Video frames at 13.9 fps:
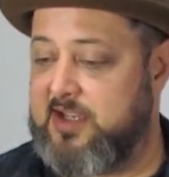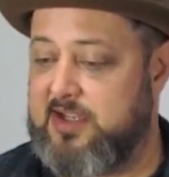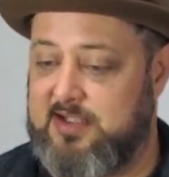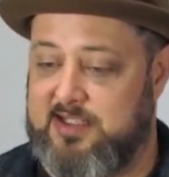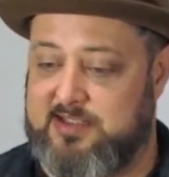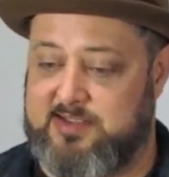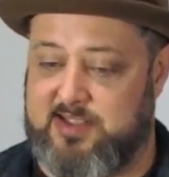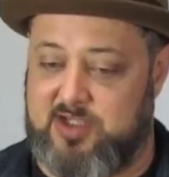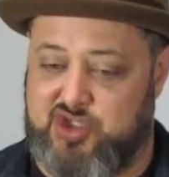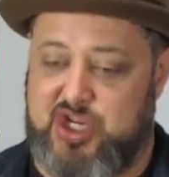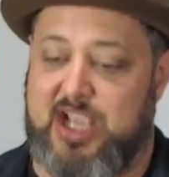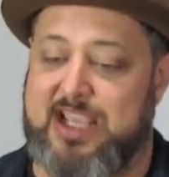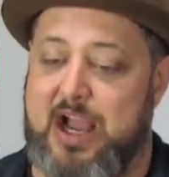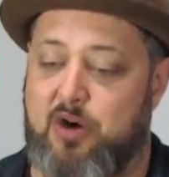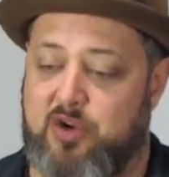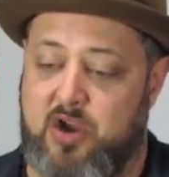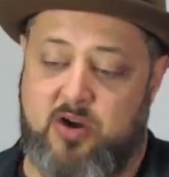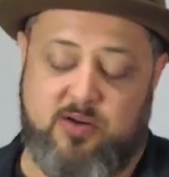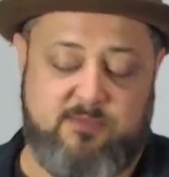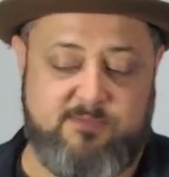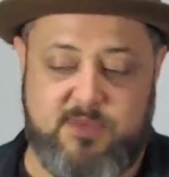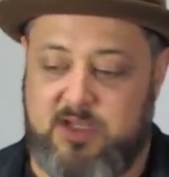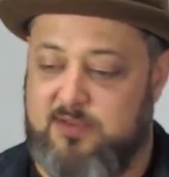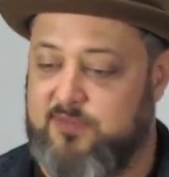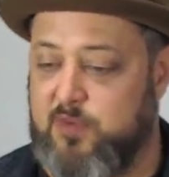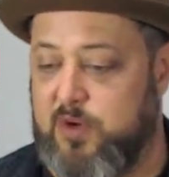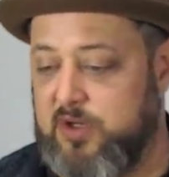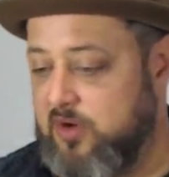It's a checkout code. If
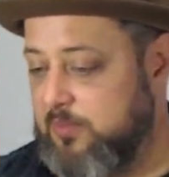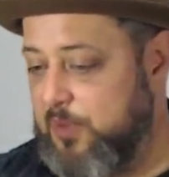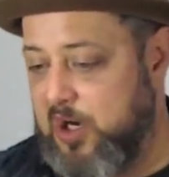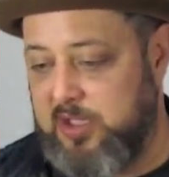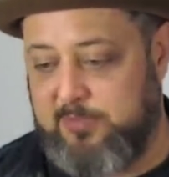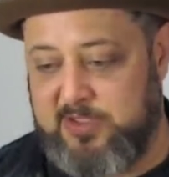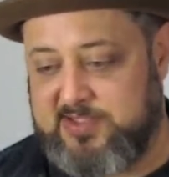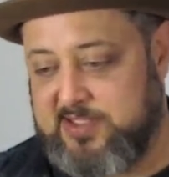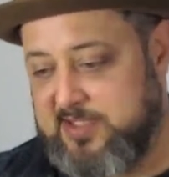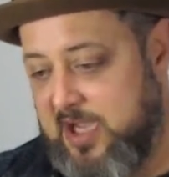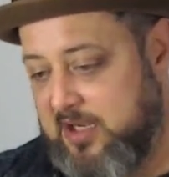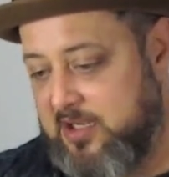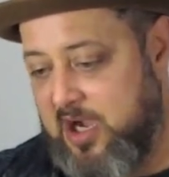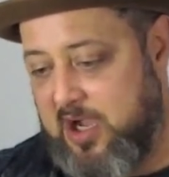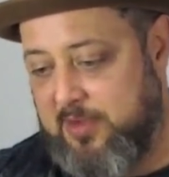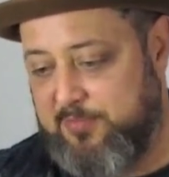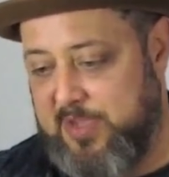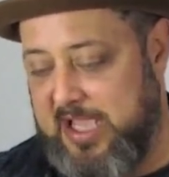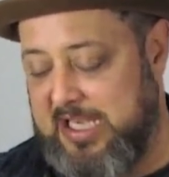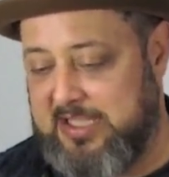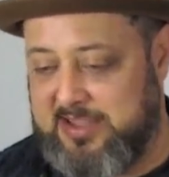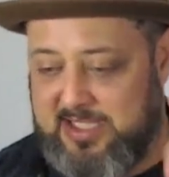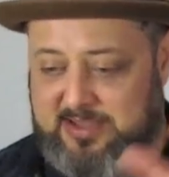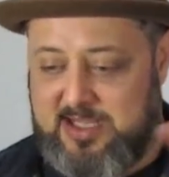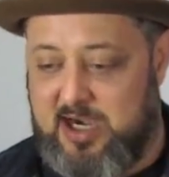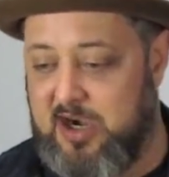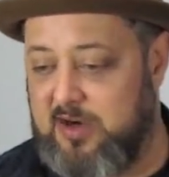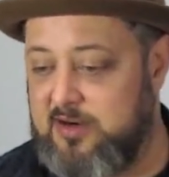you want to go to martymusic.com, anything
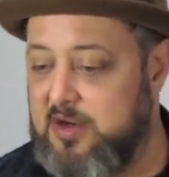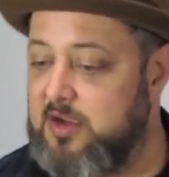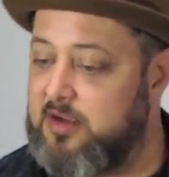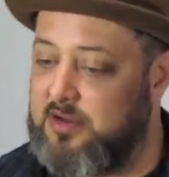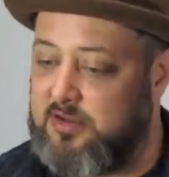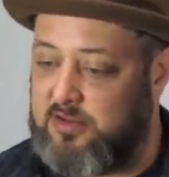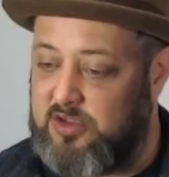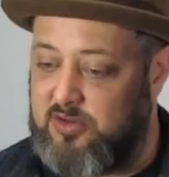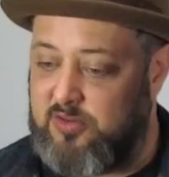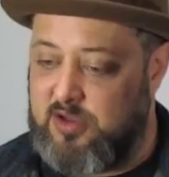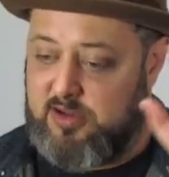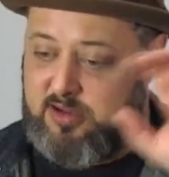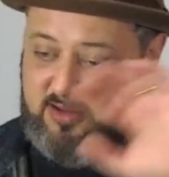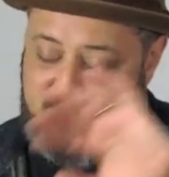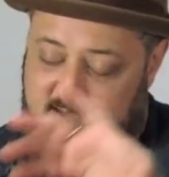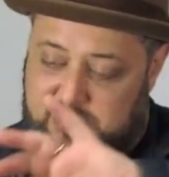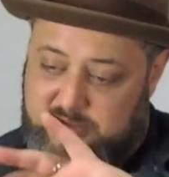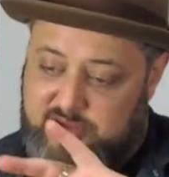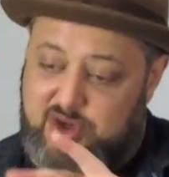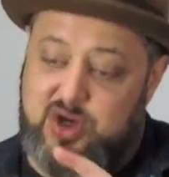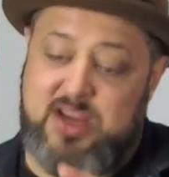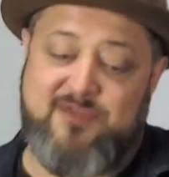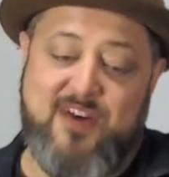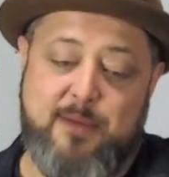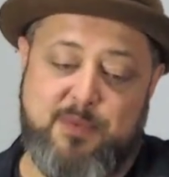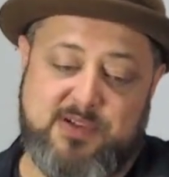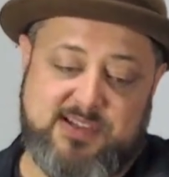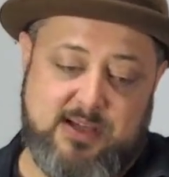there,
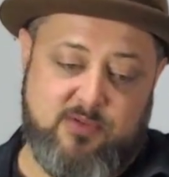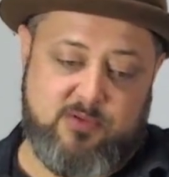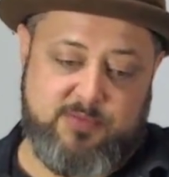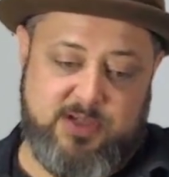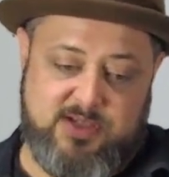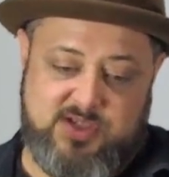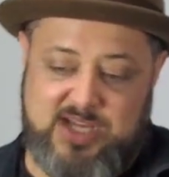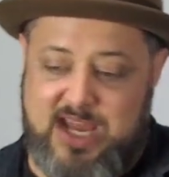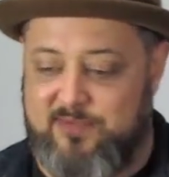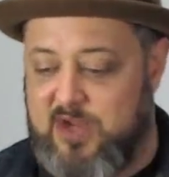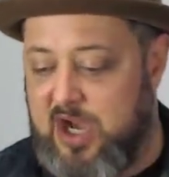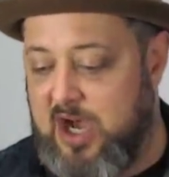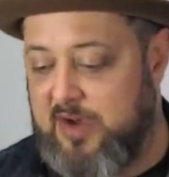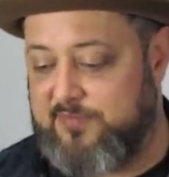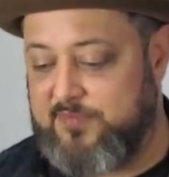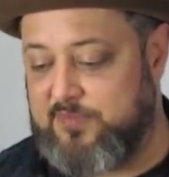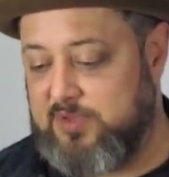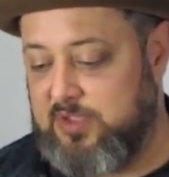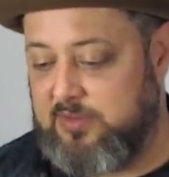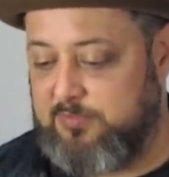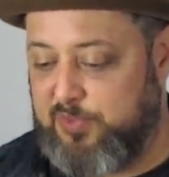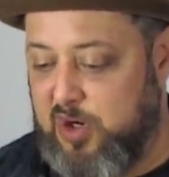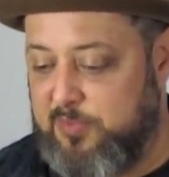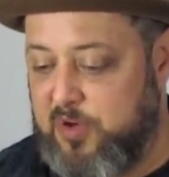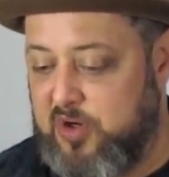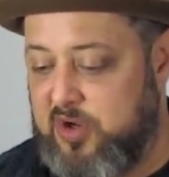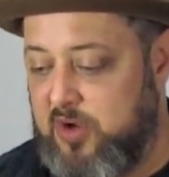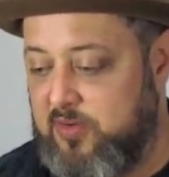35% will be shaved off.
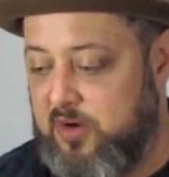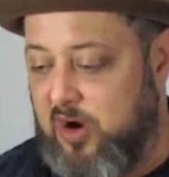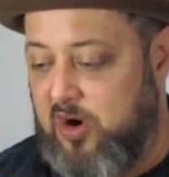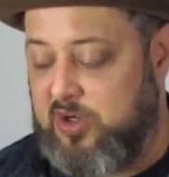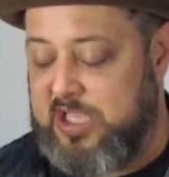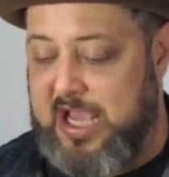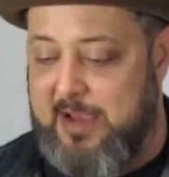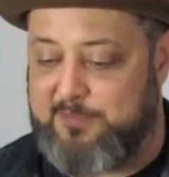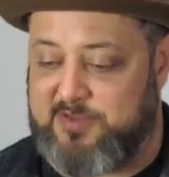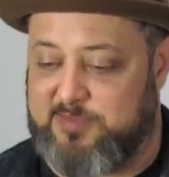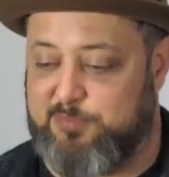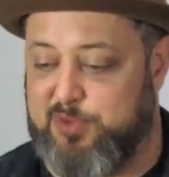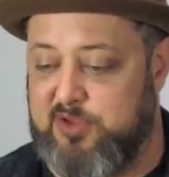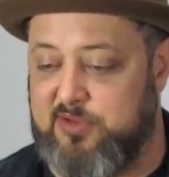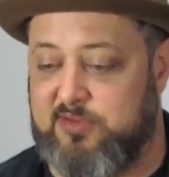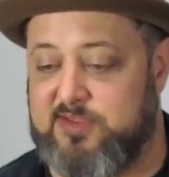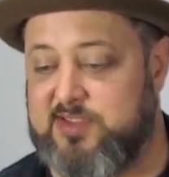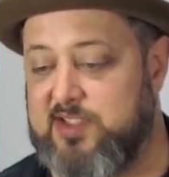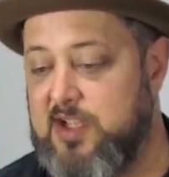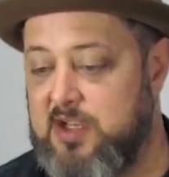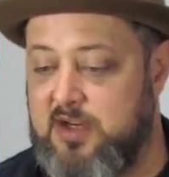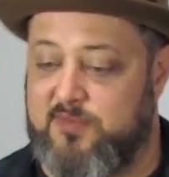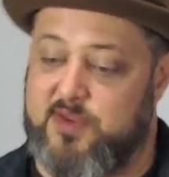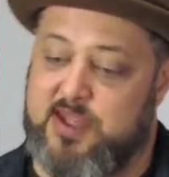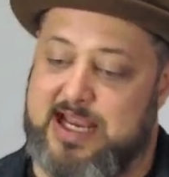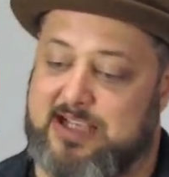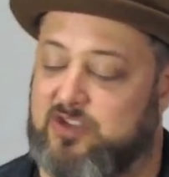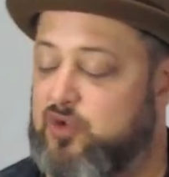Promo code, all caps, blues, for the
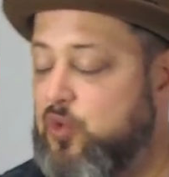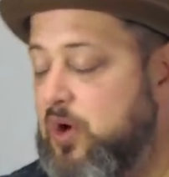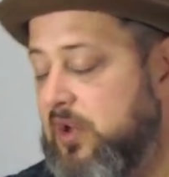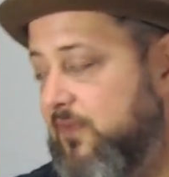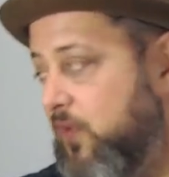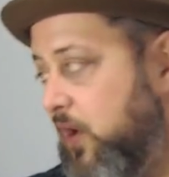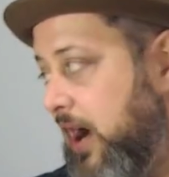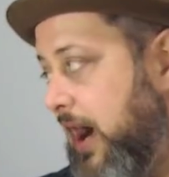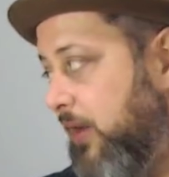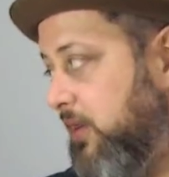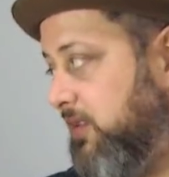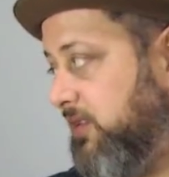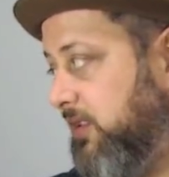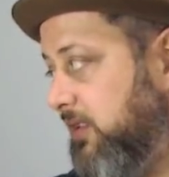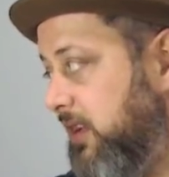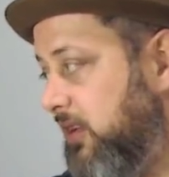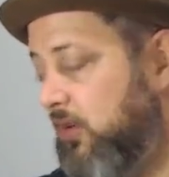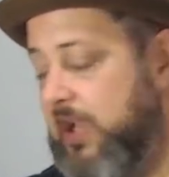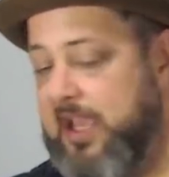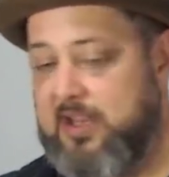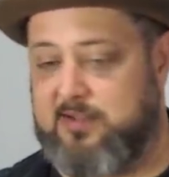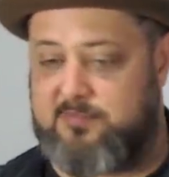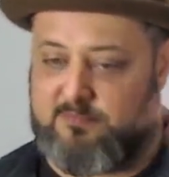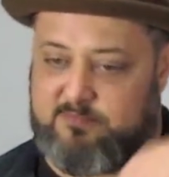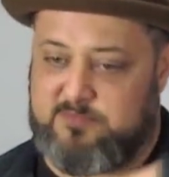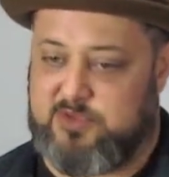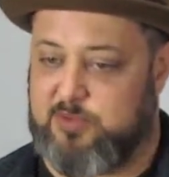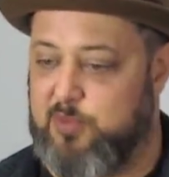next 24 hours. It'll end
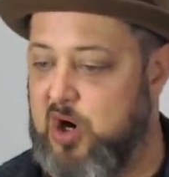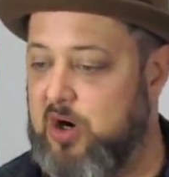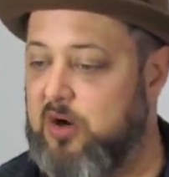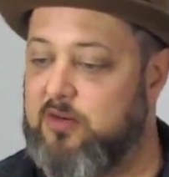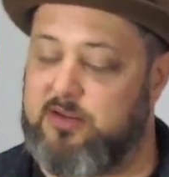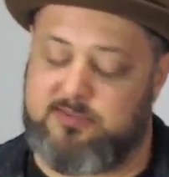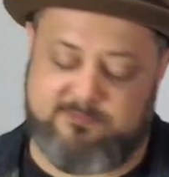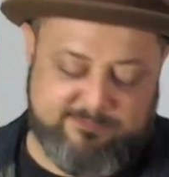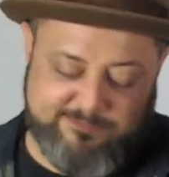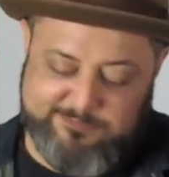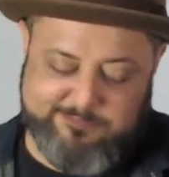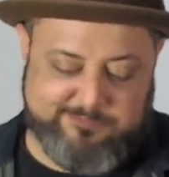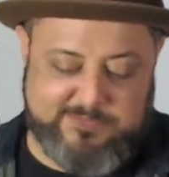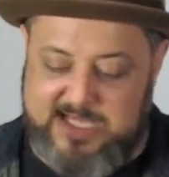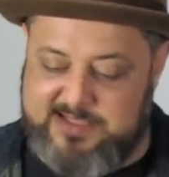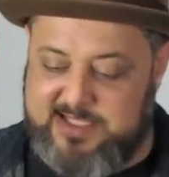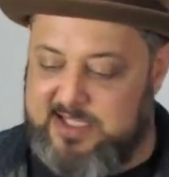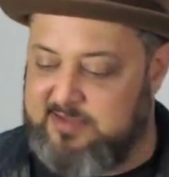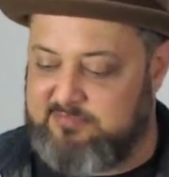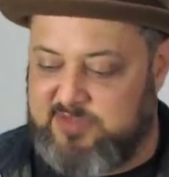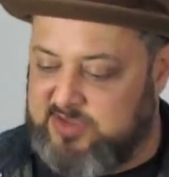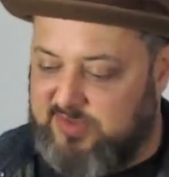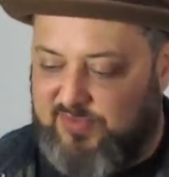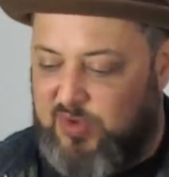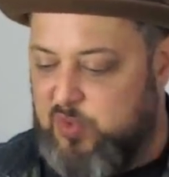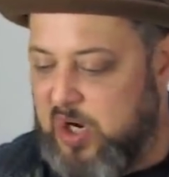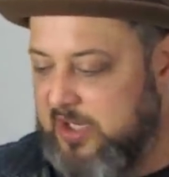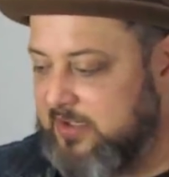tomorrow. That's it. Just if you
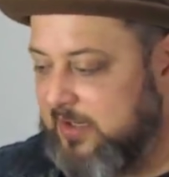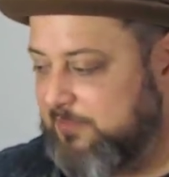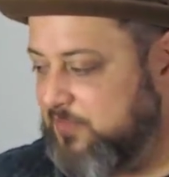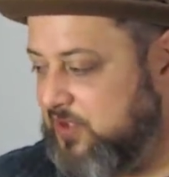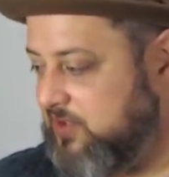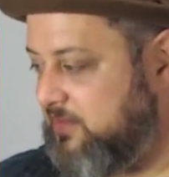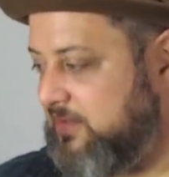want. I'm just,